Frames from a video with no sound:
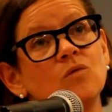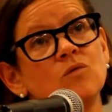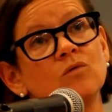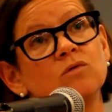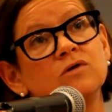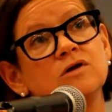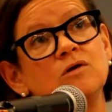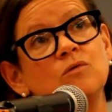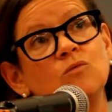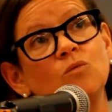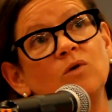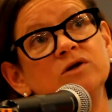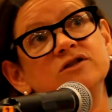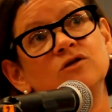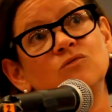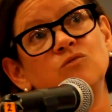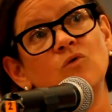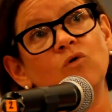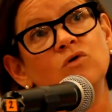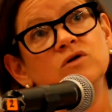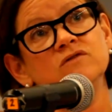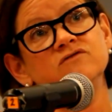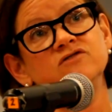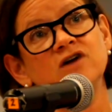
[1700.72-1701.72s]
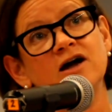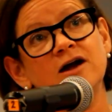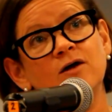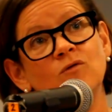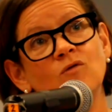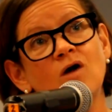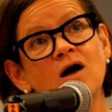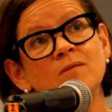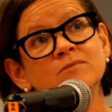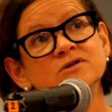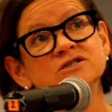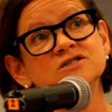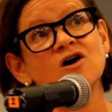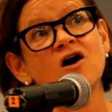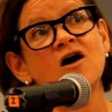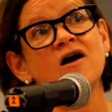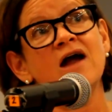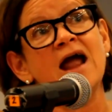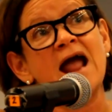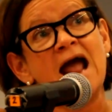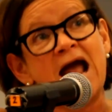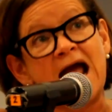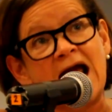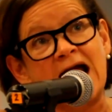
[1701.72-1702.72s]
what the role of dioramas
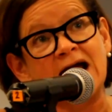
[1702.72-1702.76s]
are,